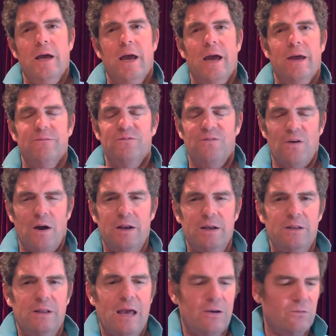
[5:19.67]
and finding
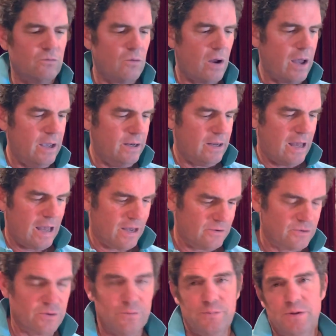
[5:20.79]
that right
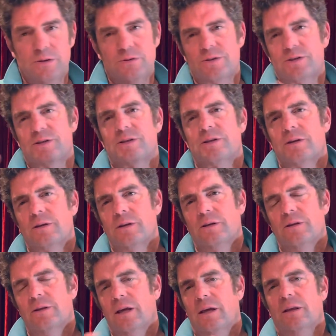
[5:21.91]
attributes,
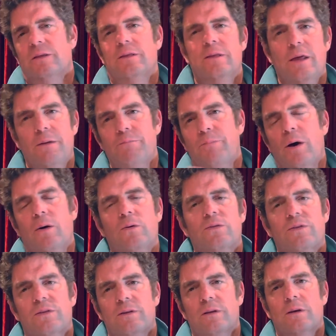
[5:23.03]
they
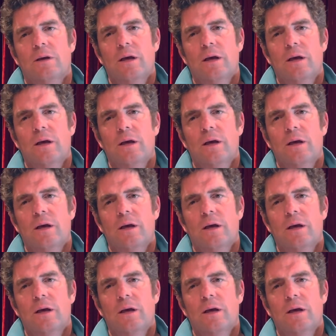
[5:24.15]
both